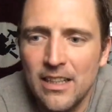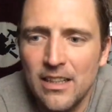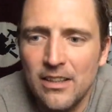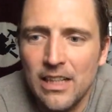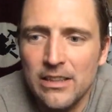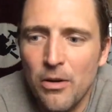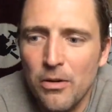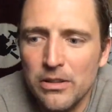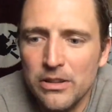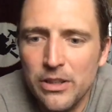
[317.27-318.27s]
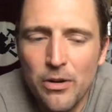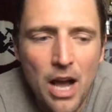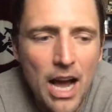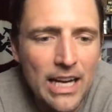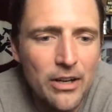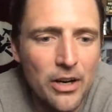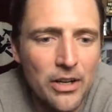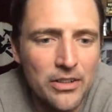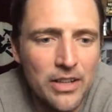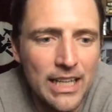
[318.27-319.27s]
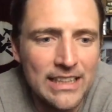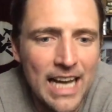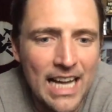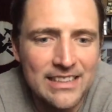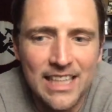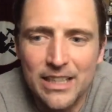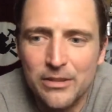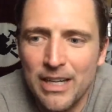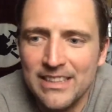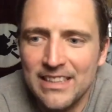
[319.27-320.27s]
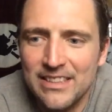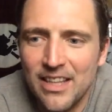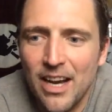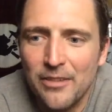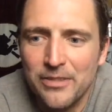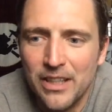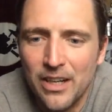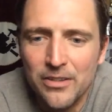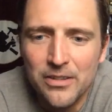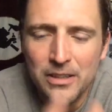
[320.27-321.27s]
Like no, you don't hire her to like not say crazy stuff, you know?